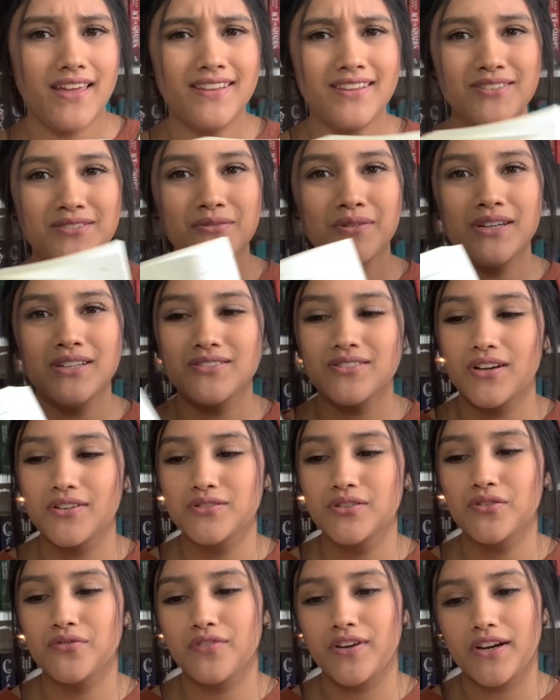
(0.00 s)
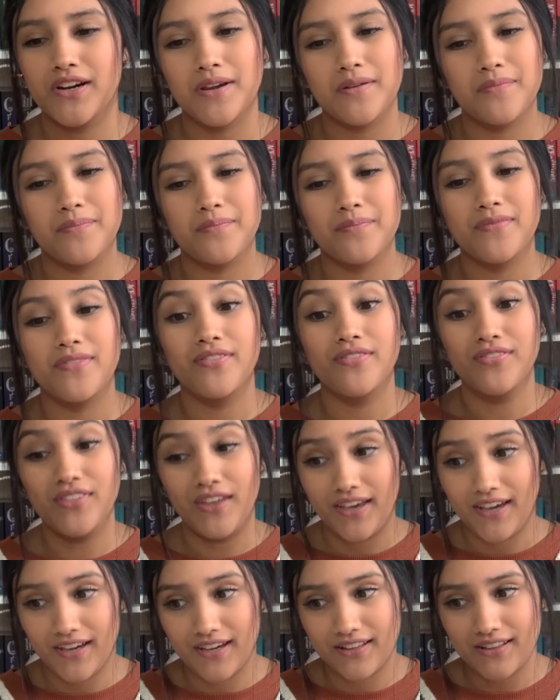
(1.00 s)
And this one is also very
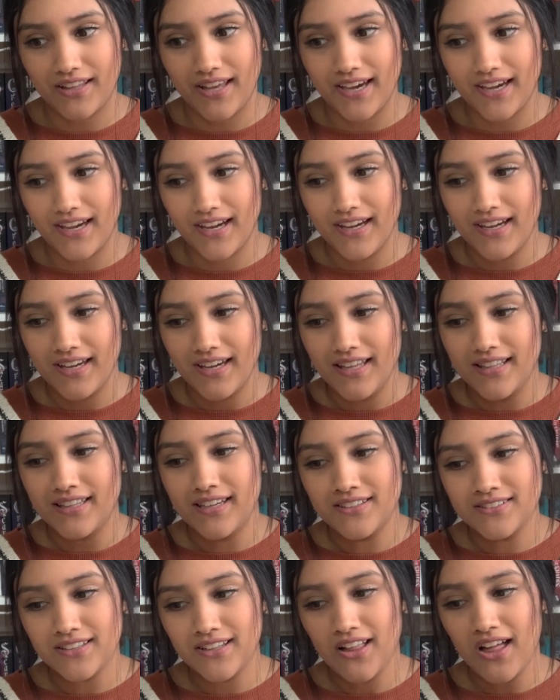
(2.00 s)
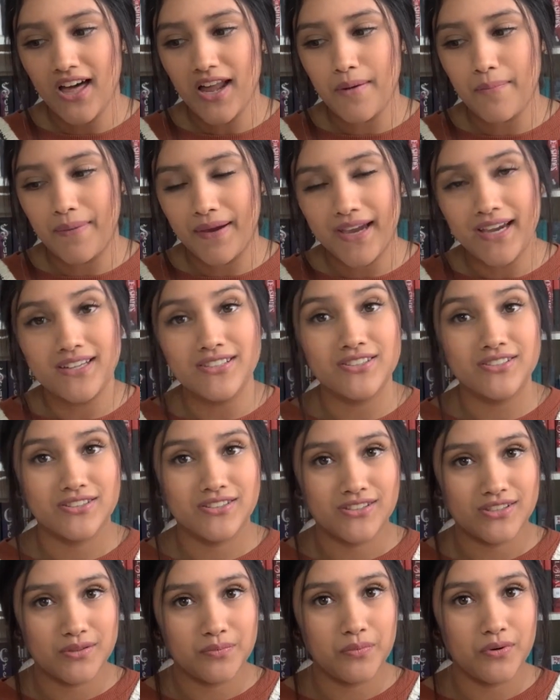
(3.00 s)
thick. Like, there's a lot of pages
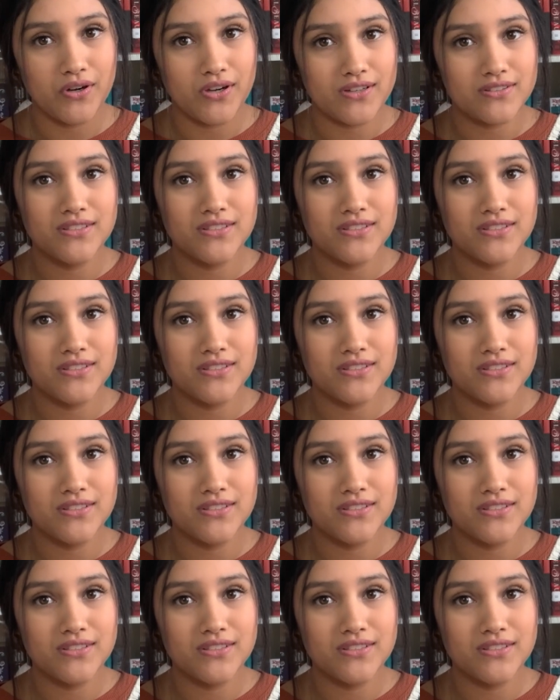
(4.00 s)
in this book.